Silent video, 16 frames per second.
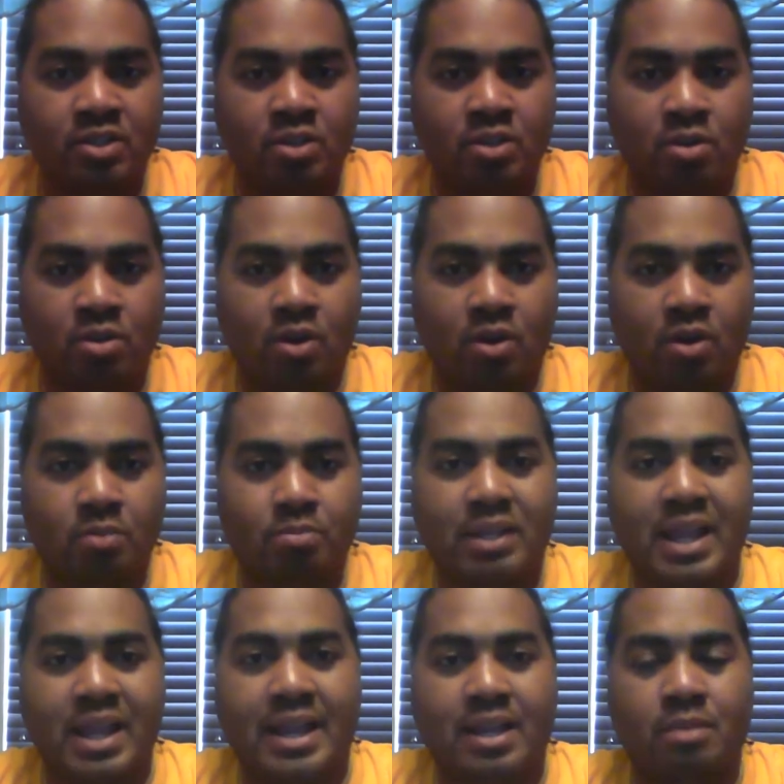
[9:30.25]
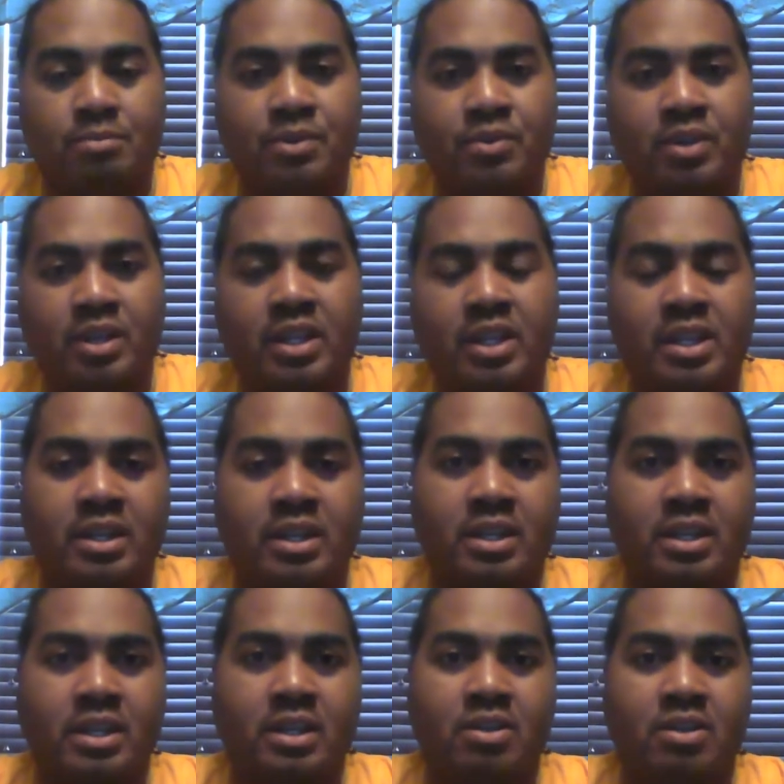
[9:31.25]
so-called black community
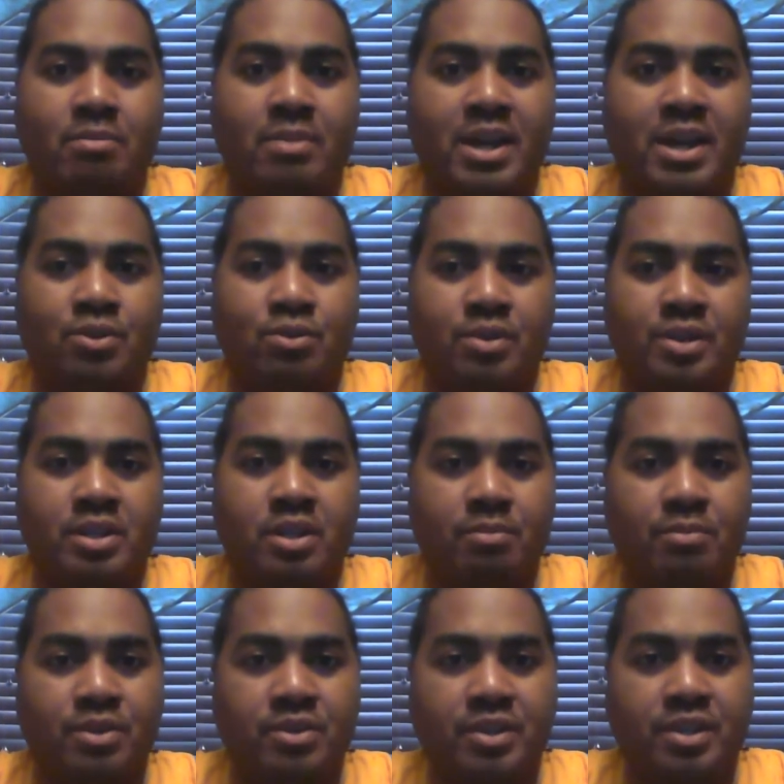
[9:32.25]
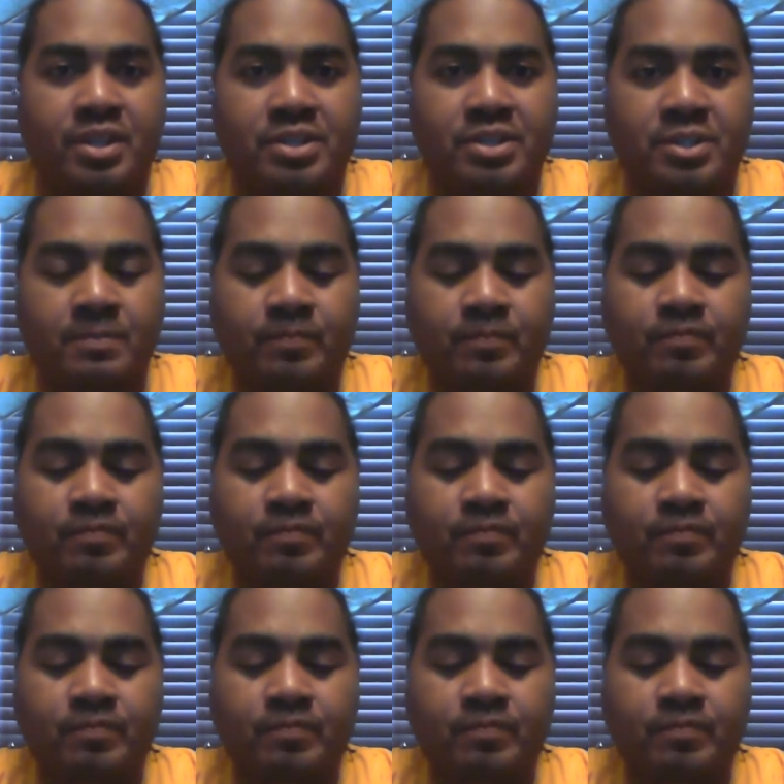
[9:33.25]
and other minority communities,